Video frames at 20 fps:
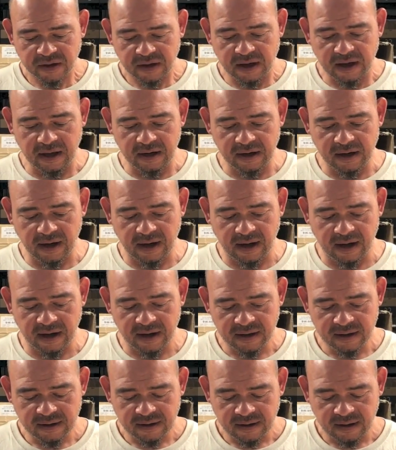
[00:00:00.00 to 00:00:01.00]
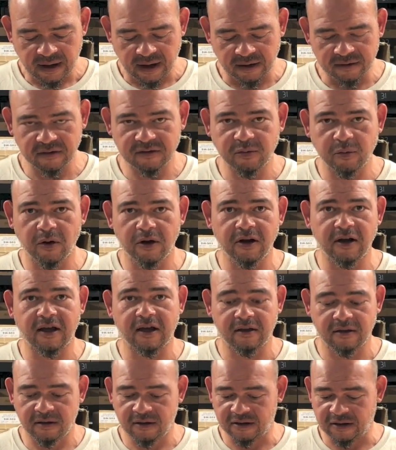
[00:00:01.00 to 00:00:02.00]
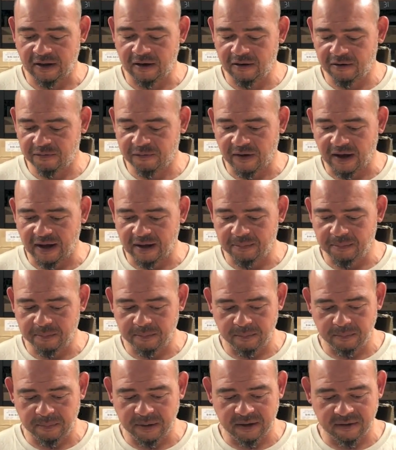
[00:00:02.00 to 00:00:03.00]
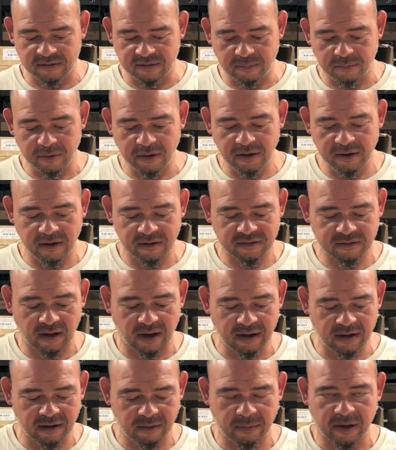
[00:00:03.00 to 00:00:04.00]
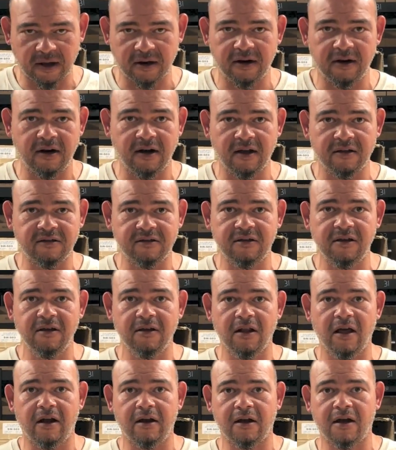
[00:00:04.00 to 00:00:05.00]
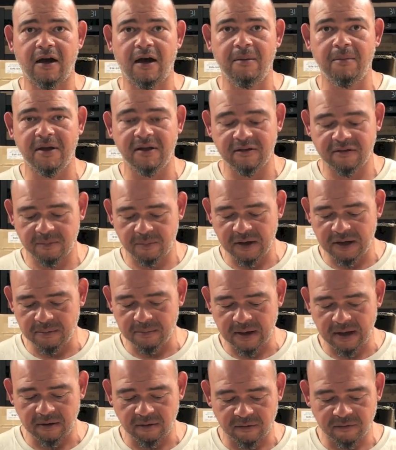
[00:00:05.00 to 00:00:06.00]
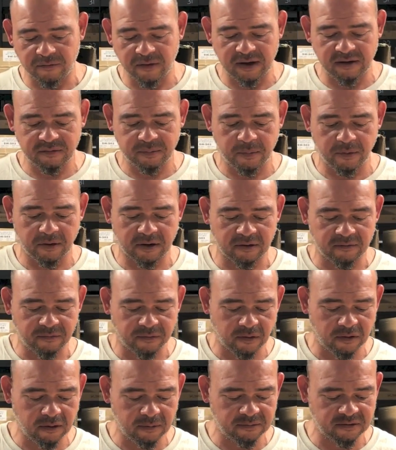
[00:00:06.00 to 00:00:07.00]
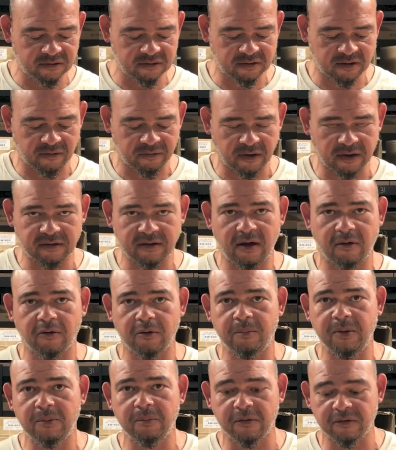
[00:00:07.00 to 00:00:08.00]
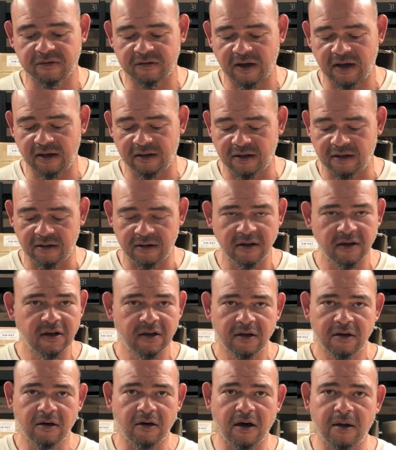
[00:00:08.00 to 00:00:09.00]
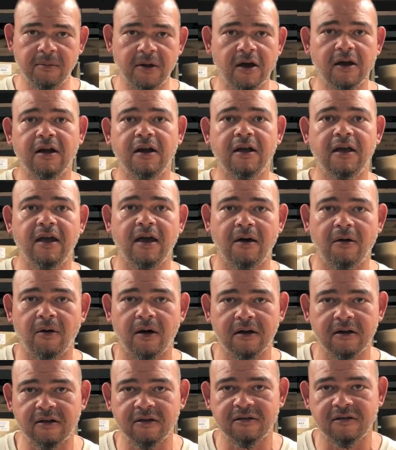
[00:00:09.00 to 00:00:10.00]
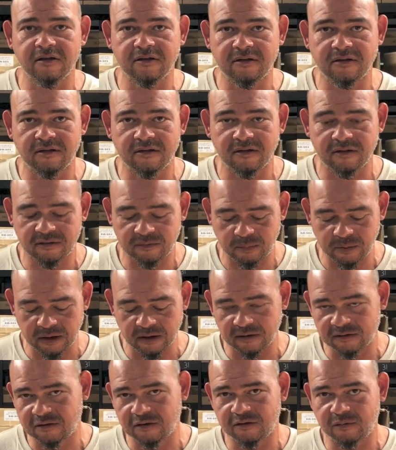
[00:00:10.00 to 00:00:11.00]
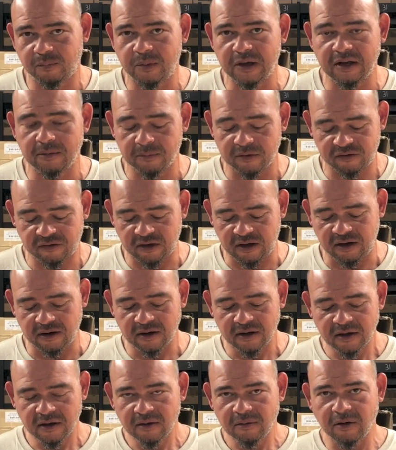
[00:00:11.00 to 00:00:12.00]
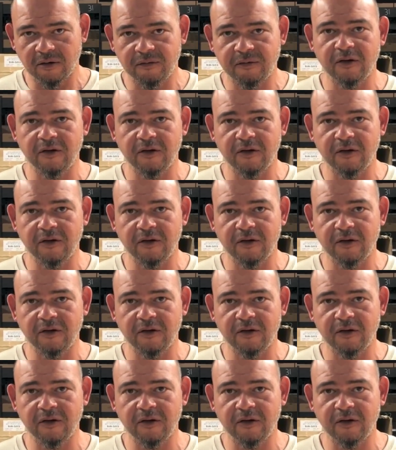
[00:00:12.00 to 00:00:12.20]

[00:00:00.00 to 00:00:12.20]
and I just want to clarify because I'm really excited about it, and I see a lot of comments being made on Facebook and forums and stuff like that where people say that, oh, I'm not going to get one because this is it's a speed machine. Well,